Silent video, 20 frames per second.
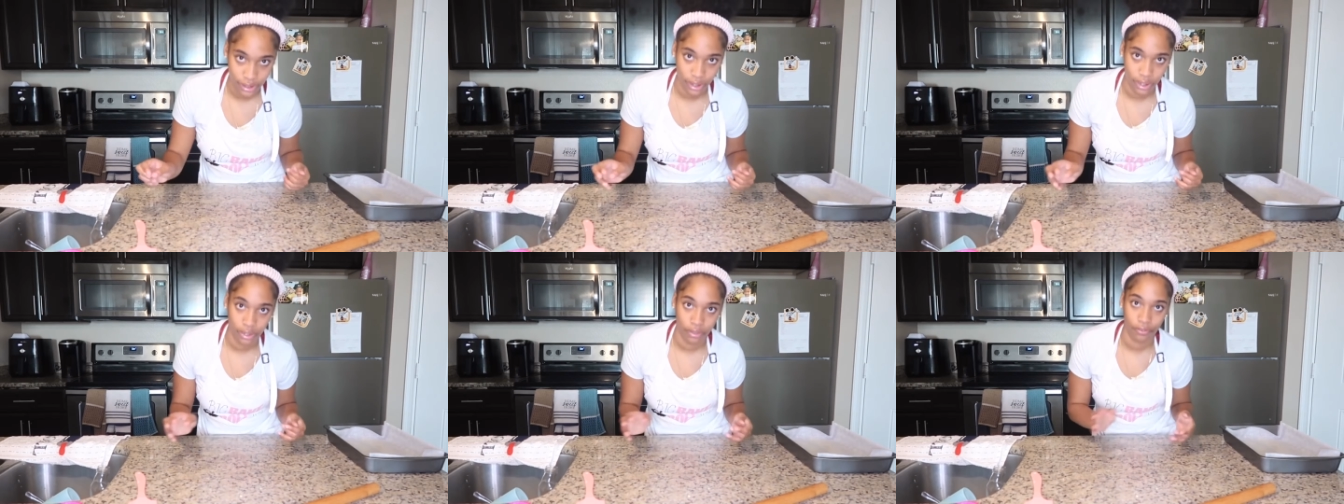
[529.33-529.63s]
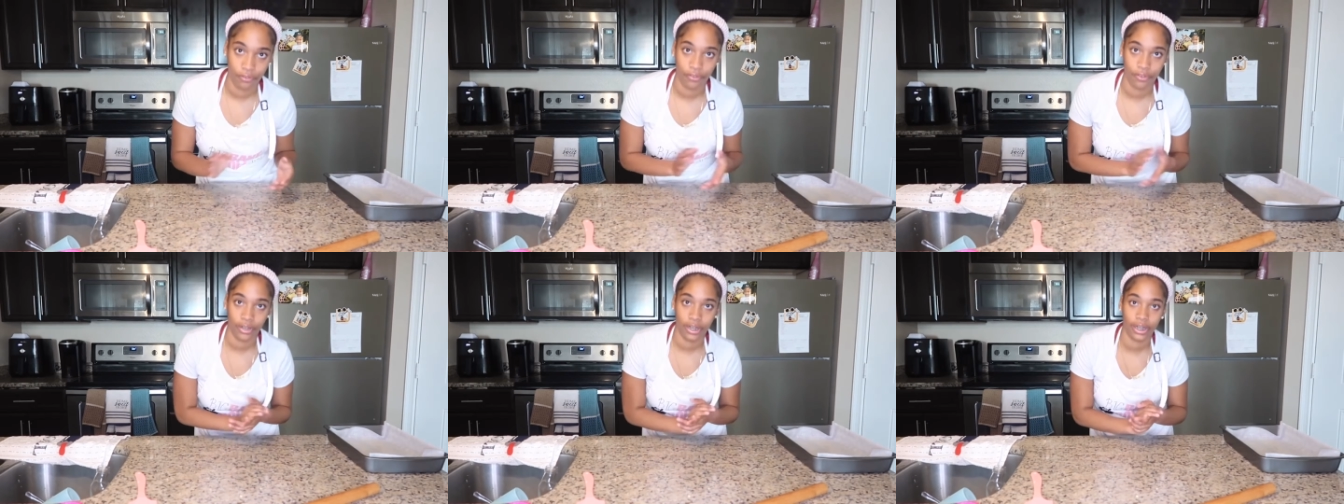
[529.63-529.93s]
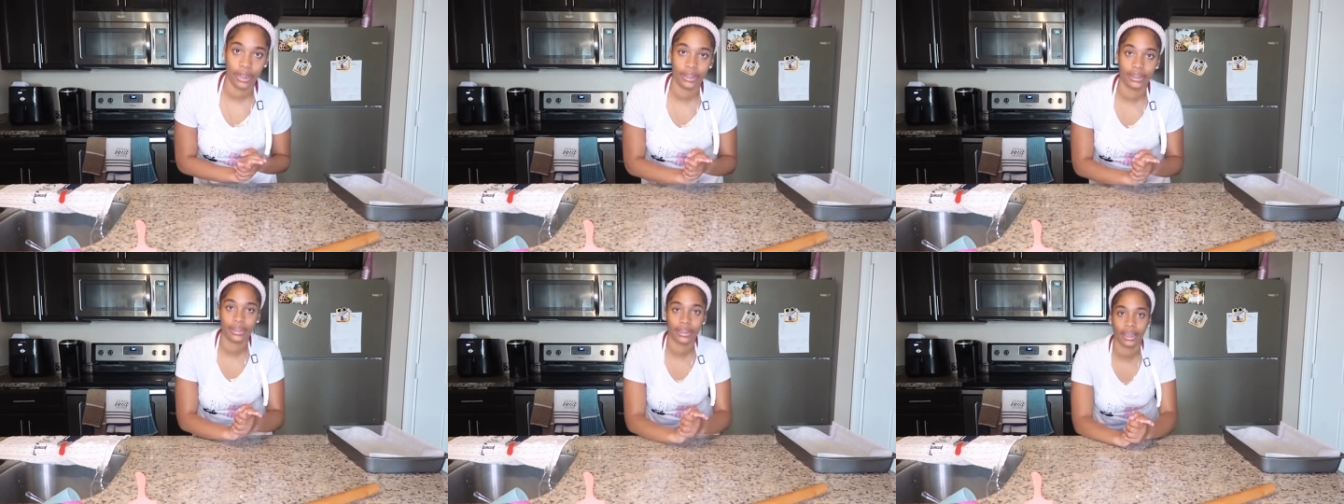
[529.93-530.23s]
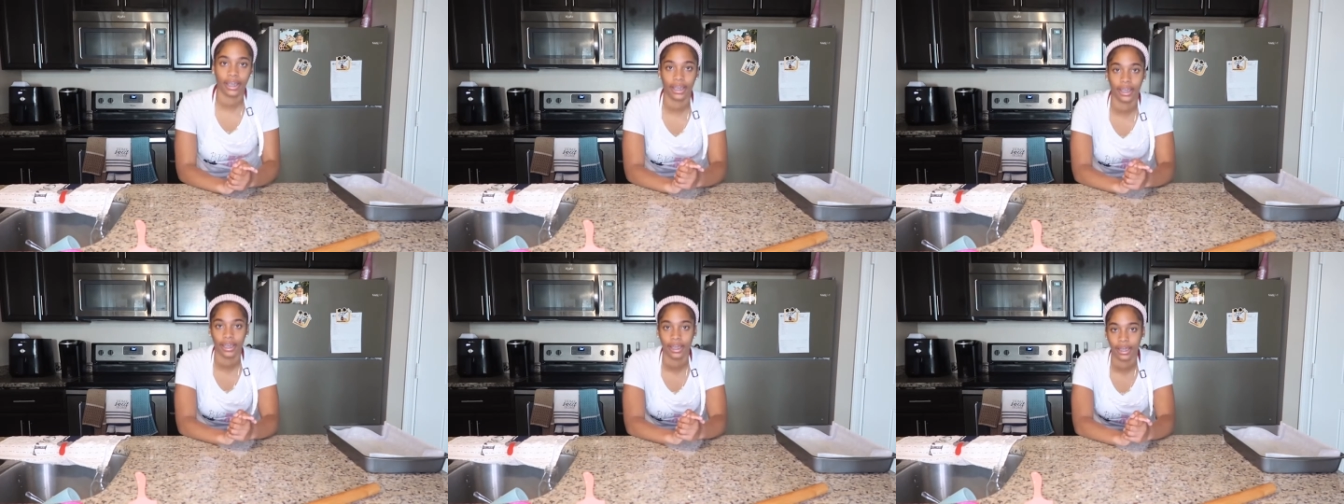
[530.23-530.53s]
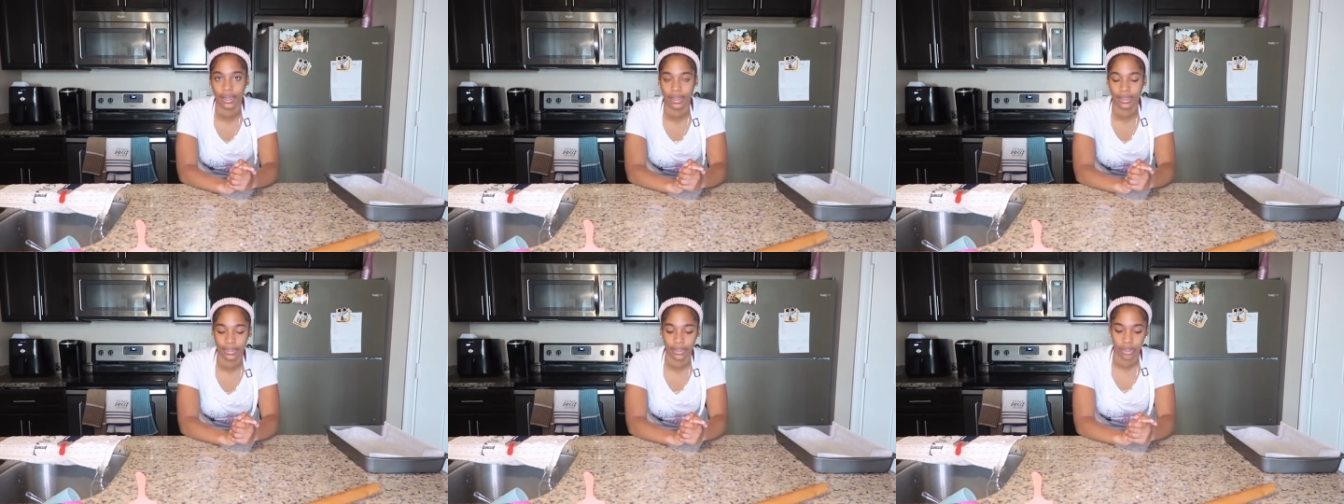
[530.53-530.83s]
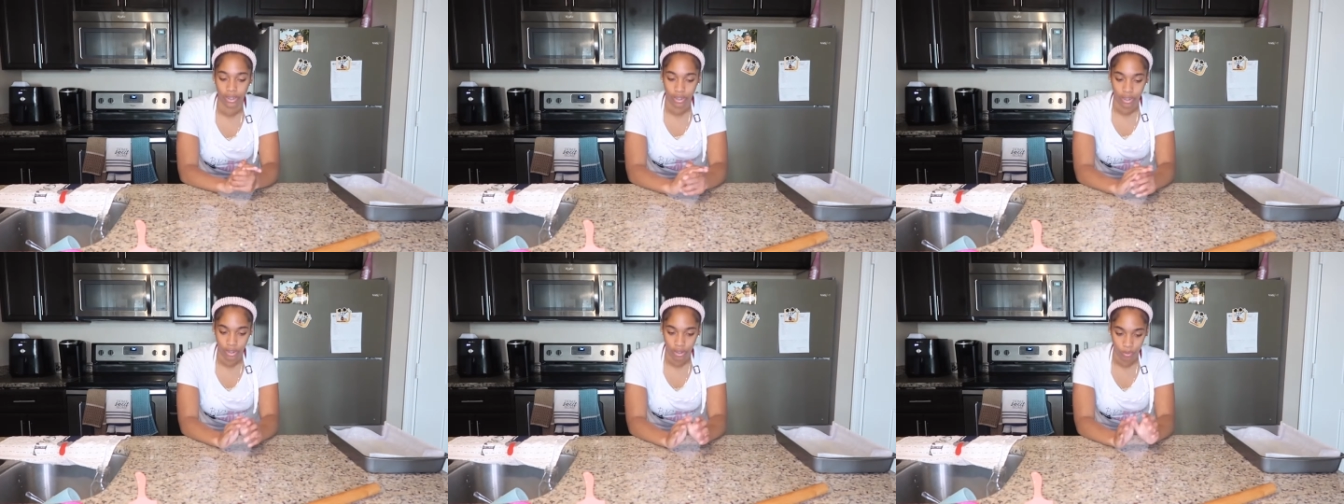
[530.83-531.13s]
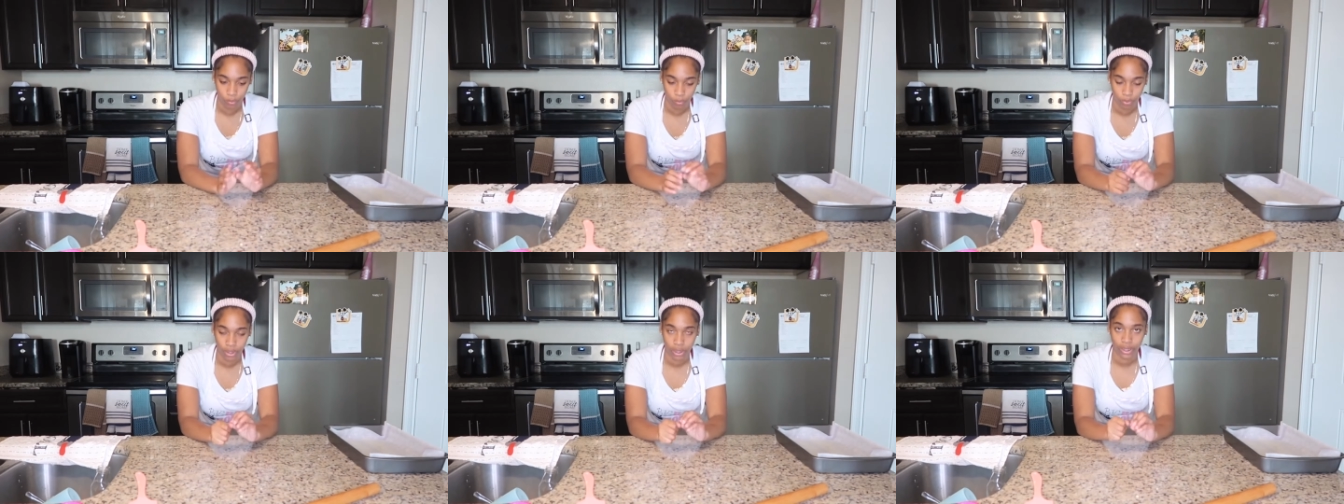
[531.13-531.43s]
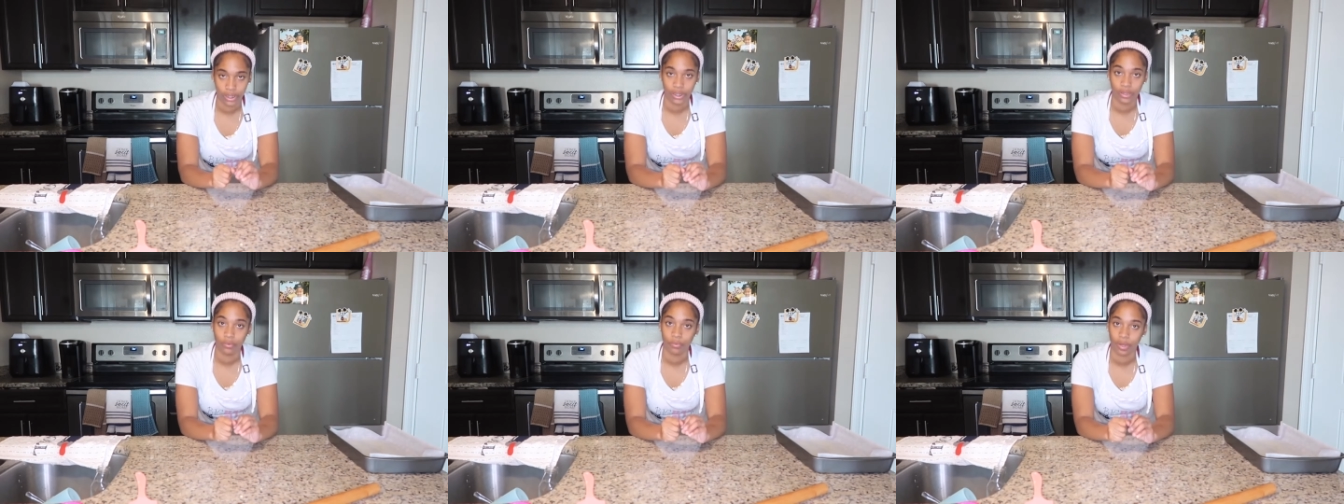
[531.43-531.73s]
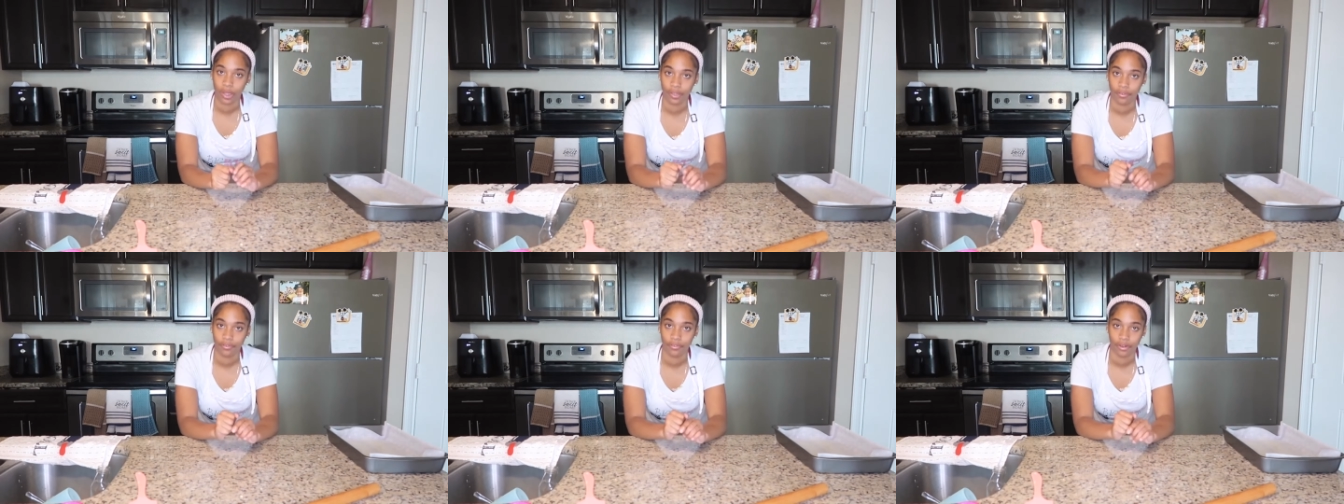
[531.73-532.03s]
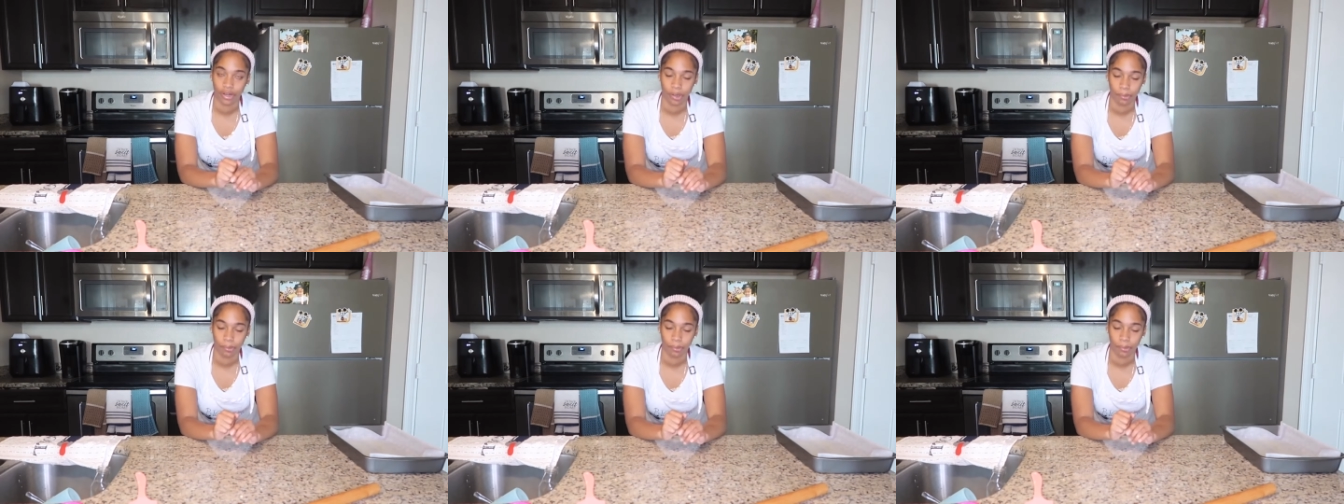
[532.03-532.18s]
in the fridge, and we're gonna wait for